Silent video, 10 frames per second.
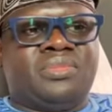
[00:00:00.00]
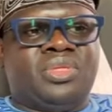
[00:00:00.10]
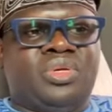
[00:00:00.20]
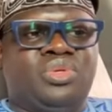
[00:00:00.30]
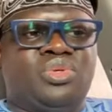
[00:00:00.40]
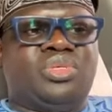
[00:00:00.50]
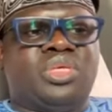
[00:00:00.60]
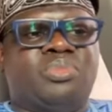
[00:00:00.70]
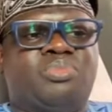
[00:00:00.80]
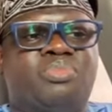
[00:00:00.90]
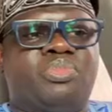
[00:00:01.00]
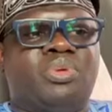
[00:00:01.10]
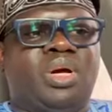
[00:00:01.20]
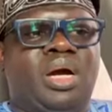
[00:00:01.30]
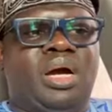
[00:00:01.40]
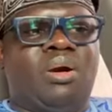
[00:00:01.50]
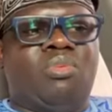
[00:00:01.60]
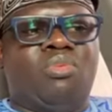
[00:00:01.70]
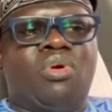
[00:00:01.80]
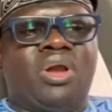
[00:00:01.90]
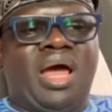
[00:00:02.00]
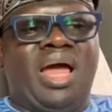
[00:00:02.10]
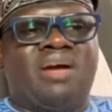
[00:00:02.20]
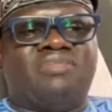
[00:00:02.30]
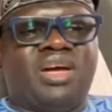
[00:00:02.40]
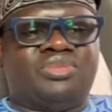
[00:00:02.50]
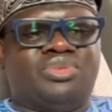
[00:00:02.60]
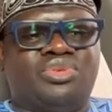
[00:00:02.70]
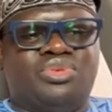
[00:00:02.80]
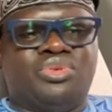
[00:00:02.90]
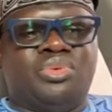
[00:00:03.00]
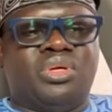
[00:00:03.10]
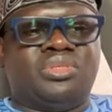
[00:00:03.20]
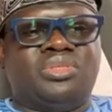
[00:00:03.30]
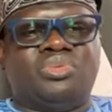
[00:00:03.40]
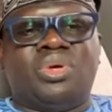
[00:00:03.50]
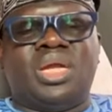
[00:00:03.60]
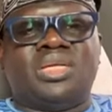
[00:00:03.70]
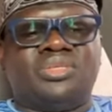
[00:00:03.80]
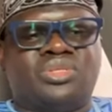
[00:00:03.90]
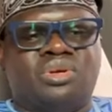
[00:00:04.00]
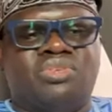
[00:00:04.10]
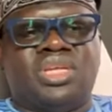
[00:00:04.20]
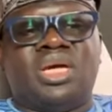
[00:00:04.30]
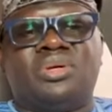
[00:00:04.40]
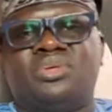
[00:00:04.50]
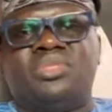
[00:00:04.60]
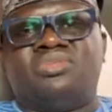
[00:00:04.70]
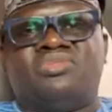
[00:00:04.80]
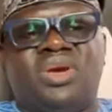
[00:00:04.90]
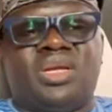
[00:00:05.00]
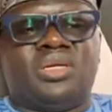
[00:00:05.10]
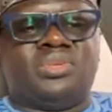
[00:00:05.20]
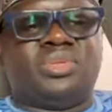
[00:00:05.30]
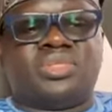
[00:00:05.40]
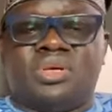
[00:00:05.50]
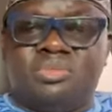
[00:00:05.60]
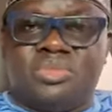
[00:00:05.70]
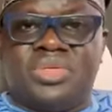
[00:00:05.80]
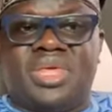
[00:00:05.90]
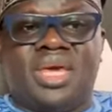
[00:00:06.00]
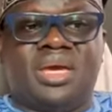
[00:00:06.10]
You see, what I have had to do was, when I discovered Dangote Refinery was coming here,